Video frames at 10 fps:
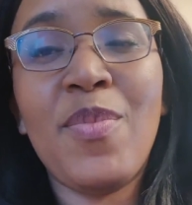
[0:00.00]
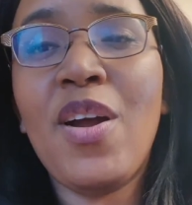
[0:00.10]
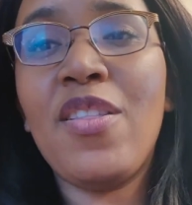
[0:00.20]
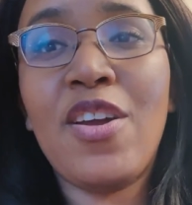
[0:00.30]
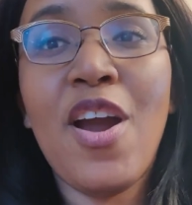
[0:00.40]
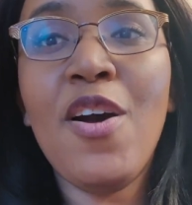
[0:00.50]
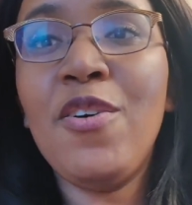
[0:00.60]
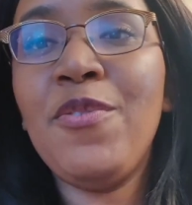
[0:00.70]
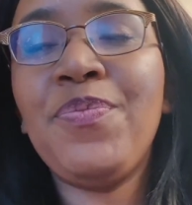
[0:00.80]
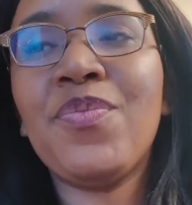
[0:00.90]
for their
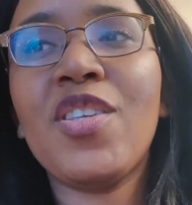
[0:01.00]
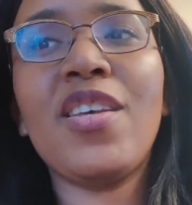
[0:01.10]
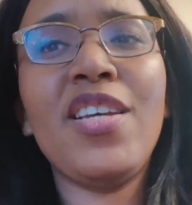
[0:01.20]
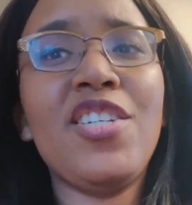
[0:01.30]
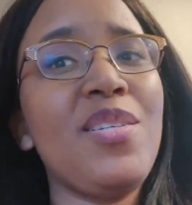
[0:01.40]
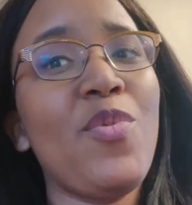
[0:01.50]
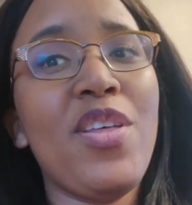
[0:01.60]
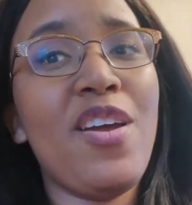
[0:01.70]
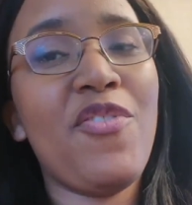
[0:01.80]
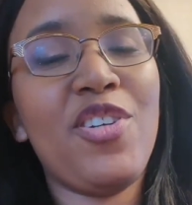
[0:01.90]
own. So he's just
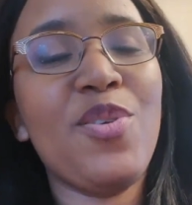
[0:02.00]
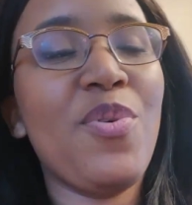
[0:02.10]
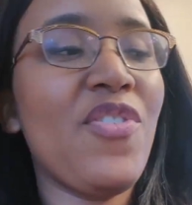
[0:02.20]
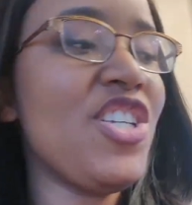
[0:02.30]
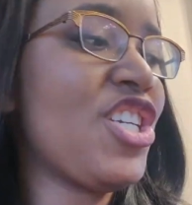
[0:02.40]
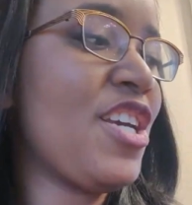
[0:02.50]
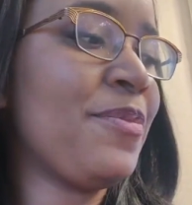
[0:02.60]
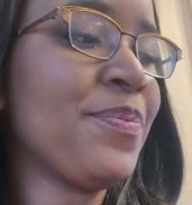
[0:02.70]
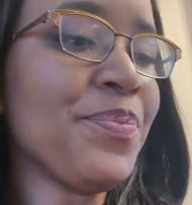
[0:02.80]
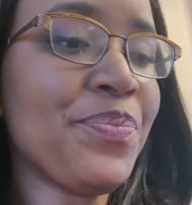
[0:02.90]
more there for
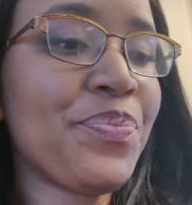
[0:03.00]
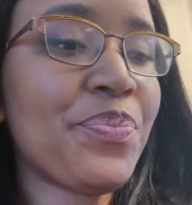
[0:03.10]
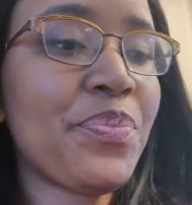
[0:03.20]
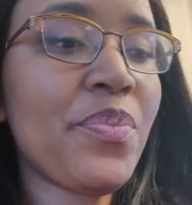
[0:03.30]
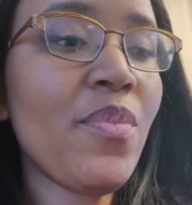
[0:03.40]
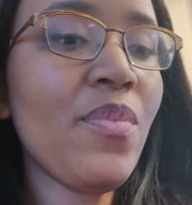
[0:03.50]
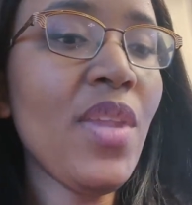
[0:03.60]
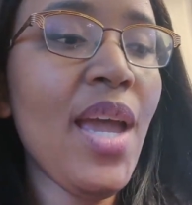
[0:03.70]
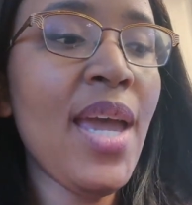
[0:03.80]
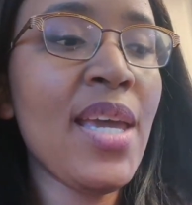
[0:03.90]
supervision
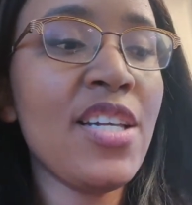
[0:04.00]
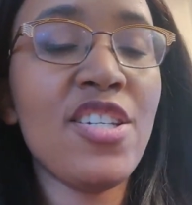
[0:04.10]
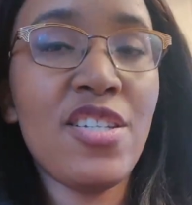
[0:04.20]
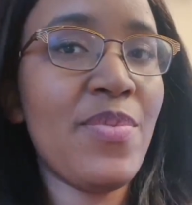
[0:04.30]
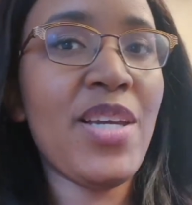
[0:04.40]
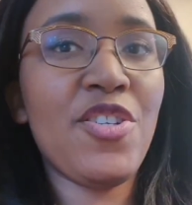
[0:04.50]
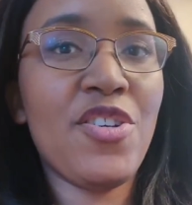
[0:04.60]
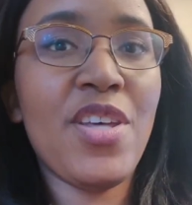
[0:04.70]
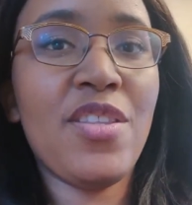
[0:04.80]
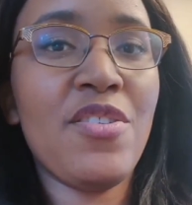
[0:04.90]
and just to make
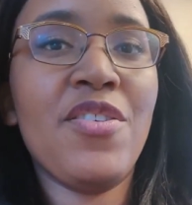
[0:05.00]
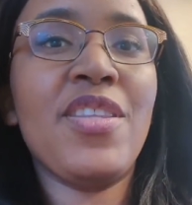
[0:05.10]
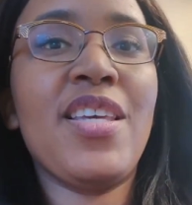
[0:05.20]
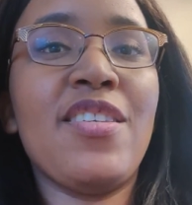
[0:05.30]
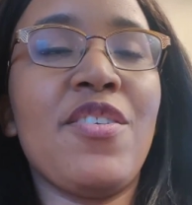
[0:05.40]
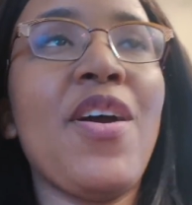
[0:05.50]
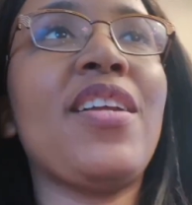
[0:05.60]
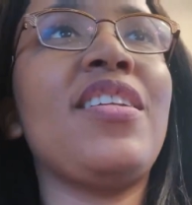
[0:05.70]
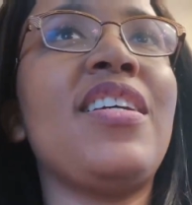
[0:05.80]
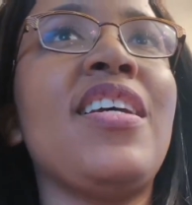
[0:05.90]
sure that they're doing things
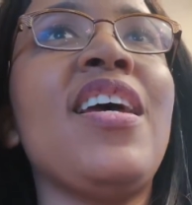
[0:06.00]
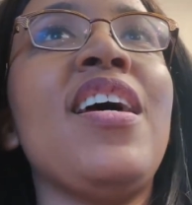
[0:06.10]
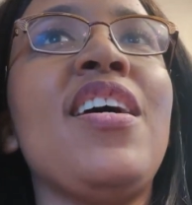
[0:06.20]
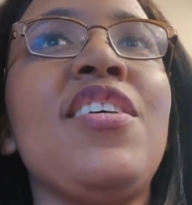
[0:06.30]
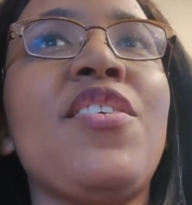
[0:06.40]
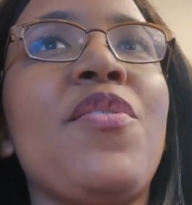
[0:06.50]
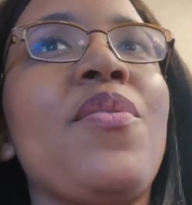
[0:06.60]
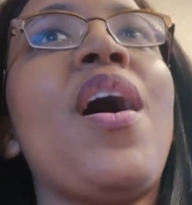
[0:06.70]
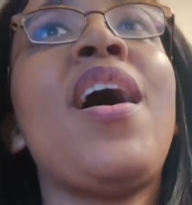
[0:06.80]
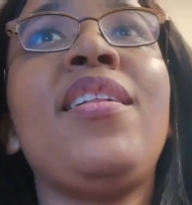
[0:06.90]
correctly.
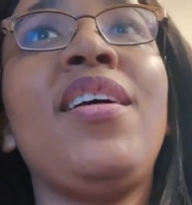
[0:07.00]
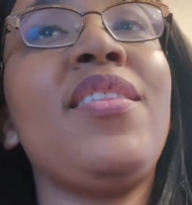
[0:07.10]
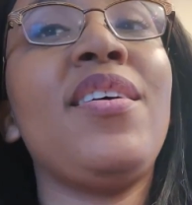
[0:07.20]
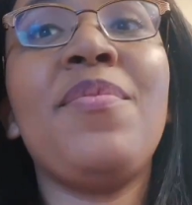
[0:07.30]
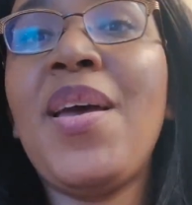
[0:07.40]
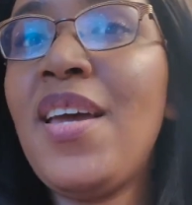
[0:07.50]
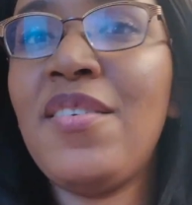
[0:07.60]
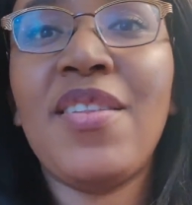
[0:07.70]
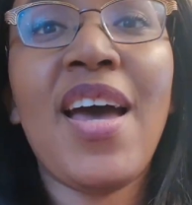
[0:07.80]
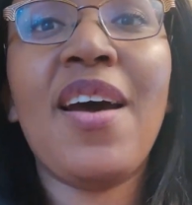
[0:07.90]
So I let them
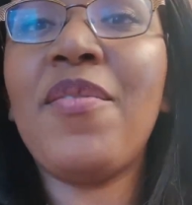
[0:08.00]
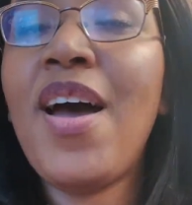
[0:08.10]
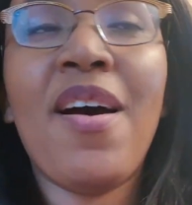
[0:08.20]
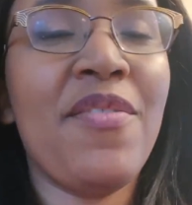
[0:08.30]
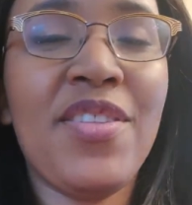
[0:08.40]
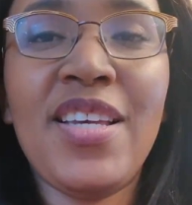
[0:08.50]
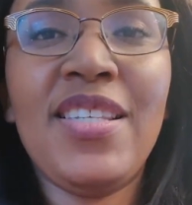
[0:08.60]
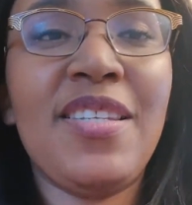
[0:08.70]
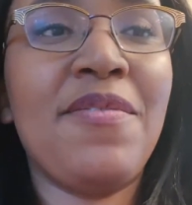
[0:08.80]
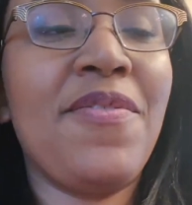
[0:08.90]
handle that however
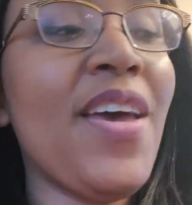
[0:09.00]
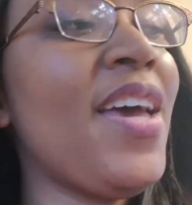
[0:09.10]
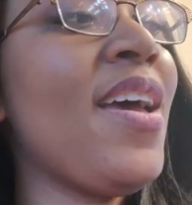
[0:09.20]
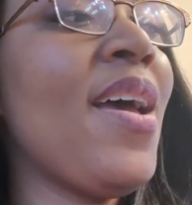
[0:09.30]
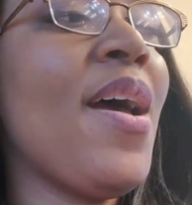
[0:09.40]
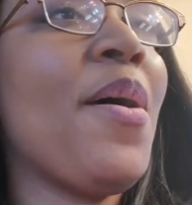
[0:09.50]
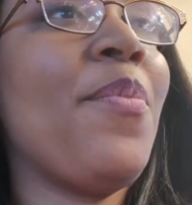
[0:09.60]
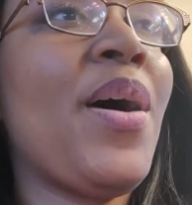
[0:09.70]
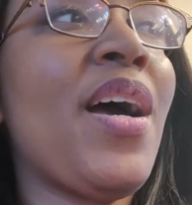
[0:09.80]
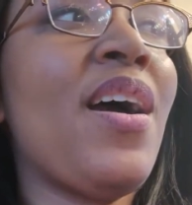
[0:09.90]
they see fit.
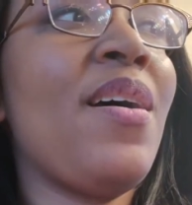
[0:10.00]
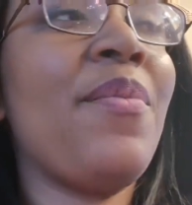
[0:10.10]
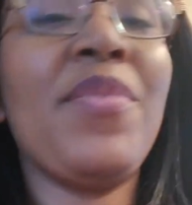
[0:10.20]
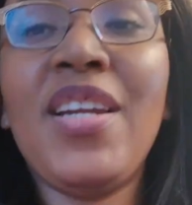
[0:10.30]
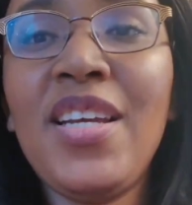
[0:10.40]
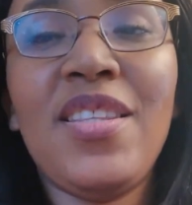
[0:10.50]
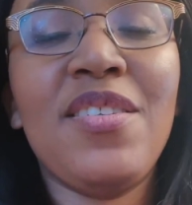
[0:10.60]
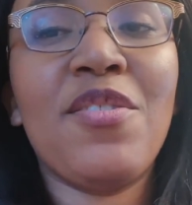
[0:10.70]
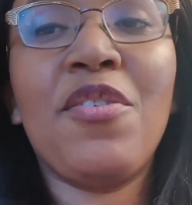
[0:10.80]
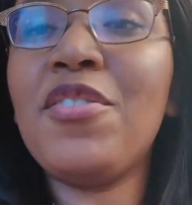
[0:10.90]
But um, I'm gonna get
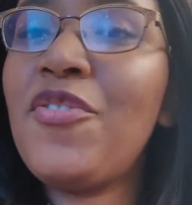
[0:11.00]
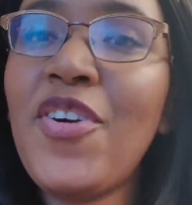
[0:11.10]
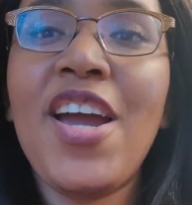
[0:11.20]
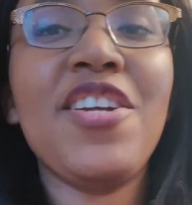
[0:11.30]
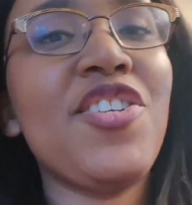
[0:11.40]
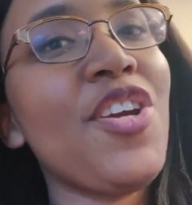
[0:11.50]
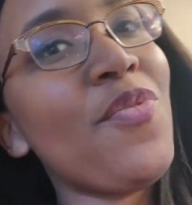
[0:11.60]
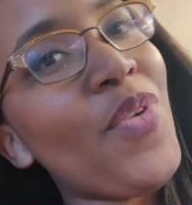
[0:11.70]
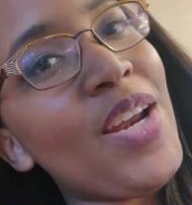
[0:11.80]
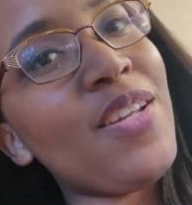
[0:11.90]
these girls fresh
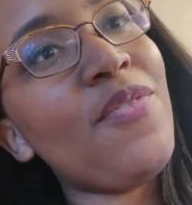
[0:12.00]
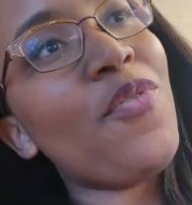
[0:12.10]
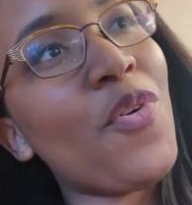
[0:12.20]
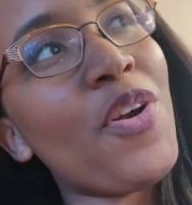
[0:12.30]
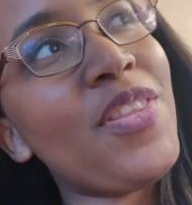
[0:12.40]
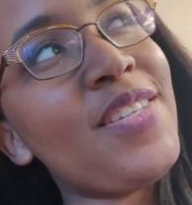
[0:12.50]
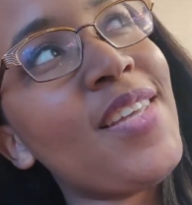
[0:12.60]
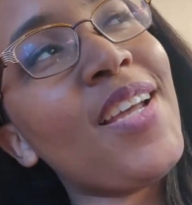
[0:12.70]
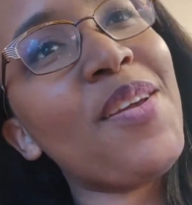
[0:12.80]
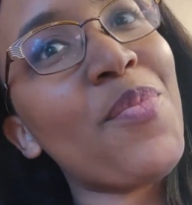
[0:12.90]
and ready for the
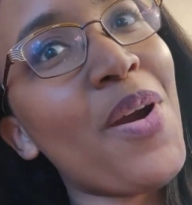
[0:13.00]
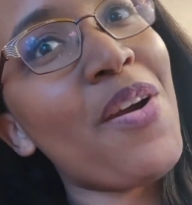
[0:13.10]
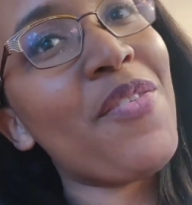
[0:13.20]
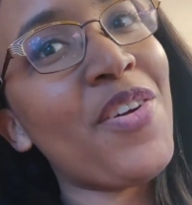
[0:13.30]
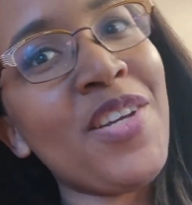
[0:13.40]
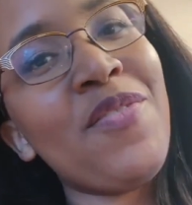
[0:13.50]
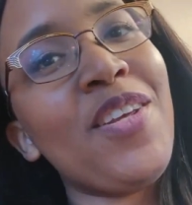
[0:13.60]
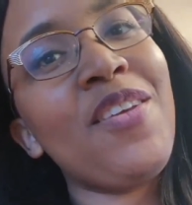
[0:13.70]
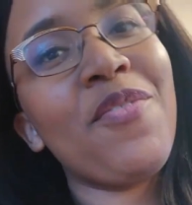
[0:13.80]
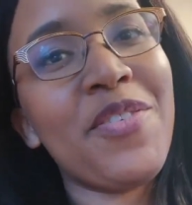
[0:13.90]
second part of our
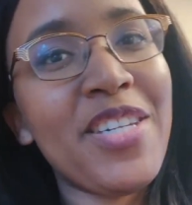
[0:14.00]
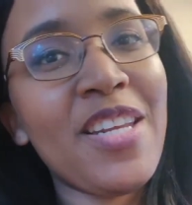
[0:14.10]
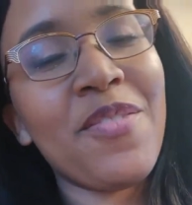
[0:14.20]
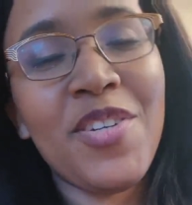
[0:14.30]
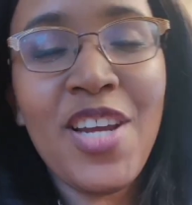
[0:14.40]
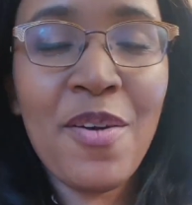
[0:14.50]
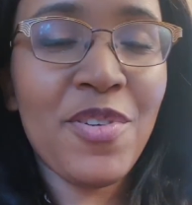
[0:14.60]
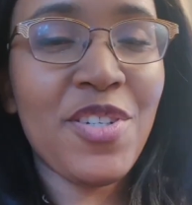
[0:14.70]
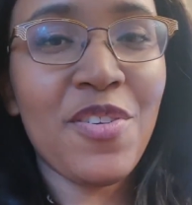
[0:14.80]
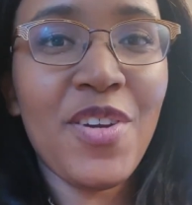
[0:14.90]
evening routine, which I
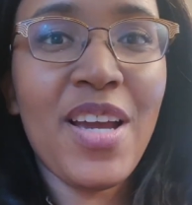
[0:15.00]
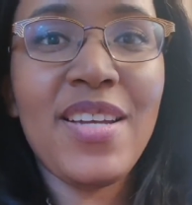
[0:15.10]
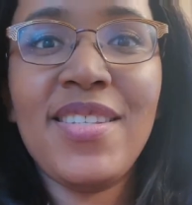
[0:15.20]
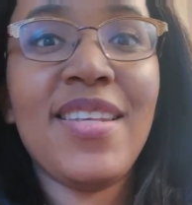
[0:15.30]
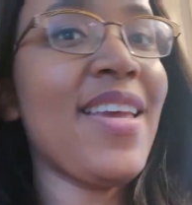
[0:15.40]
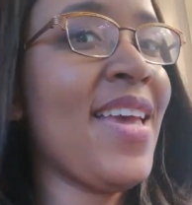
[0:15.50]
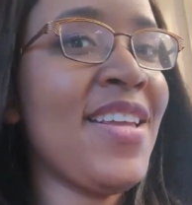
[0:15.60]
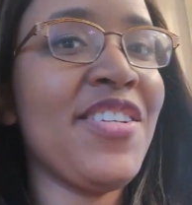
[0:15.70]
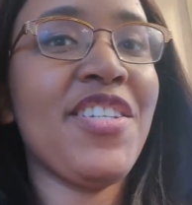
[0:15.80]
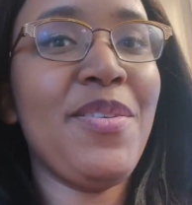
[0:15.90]
will show you guys
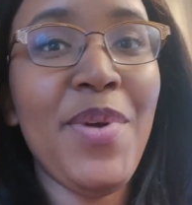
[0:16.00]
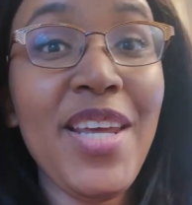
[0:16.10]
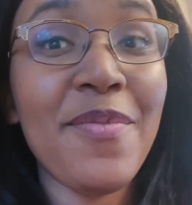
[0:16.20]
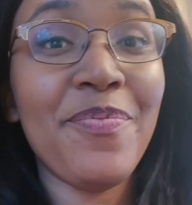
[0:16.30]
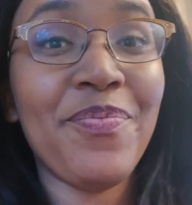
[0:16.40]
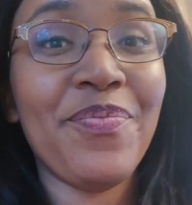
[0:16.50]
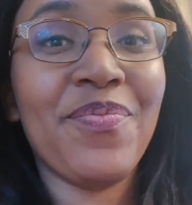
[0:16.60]
in just a minute.